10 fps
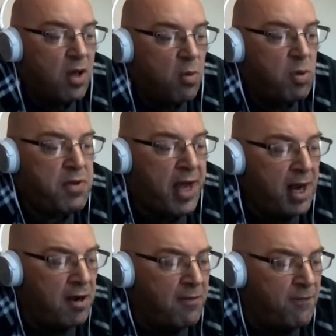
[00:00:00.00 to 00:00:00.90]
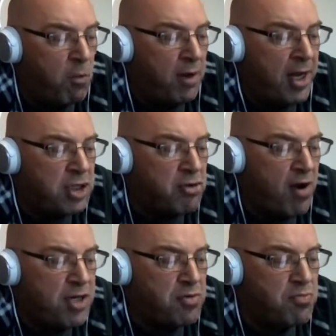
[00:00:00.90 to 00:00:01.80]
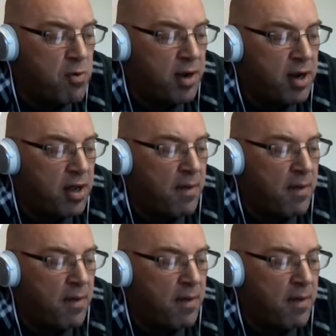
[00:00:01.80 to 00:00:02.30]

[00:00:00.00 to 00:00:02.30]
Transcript: With England falling into greater ruin,